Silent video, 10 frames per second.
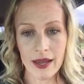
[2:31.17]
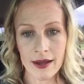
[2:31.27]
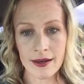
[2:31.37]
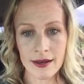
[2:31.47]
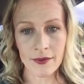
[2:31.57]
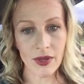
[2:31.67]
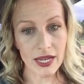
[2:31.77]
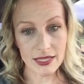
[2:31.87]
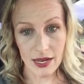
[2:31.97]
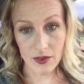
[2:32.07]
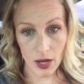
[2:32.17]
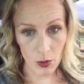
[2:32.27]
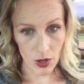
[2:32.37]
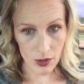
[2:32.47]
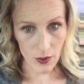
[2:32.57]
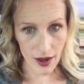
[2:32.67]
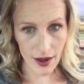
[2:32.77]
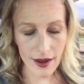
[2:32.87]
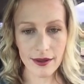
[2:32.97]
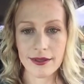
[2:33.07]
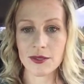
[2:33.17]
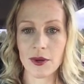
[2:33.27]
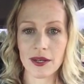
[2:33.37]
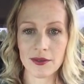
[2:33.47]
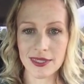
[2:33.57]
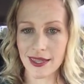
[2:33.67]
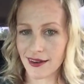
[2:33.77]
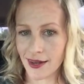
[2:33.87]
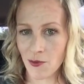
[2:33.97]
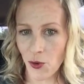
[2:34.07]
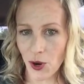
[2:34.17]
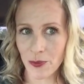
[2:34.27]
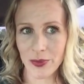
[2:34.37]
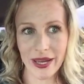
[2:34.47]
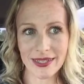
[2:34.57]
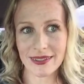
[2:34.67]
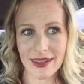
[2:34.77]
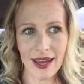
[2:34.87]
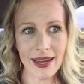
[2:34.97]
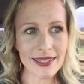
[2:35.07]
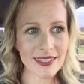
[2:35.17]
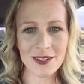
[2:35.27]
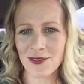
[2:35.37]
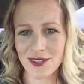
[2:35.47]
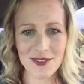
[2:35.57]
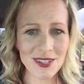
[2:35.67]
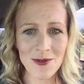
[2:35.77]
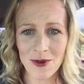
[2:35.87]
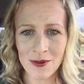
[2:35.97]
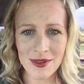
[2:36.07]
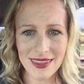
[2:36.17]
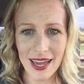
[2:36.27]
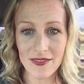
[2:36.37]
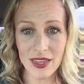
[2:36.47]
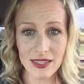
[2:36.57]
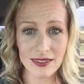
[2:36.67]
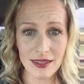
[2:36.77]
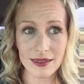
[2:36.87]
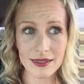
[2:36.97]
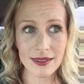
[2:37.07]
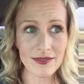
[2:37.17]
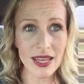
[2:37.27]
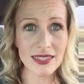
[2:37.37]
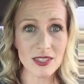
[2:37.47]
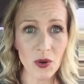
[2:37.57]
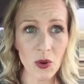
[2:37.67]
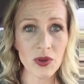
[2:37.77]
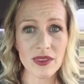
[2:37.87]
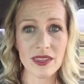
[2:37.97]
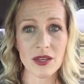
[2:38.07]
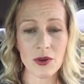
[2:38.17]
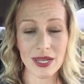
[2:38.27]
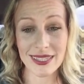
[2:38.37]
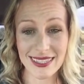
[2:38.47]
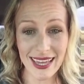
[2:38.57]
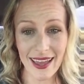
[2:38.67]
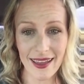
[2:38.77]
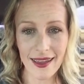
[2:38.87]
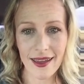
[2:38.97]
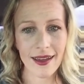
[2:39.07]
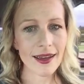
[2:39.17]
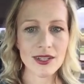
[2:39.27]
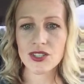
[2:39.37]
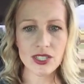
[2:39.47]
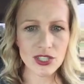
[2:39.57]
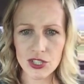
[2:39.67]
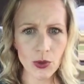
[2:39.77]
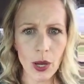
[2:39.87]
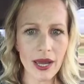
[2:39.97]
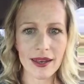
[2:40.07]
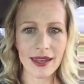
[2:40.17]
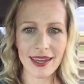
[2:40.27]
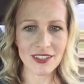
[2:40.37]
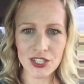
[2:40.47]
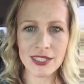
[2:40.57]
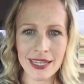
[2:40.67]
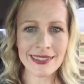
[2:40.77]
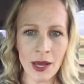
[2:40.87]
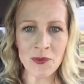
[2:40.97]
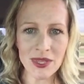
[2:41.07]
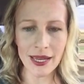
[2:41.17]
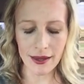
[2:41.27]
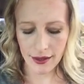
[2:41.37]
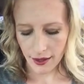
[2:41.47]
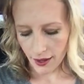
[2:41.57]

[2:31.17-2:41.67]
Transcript: And like I said, I've come a long way. So I don't say that anymore. But I still don't think there's anything wrong with that. If that's the only thing you can say, just do it. Like, just say something.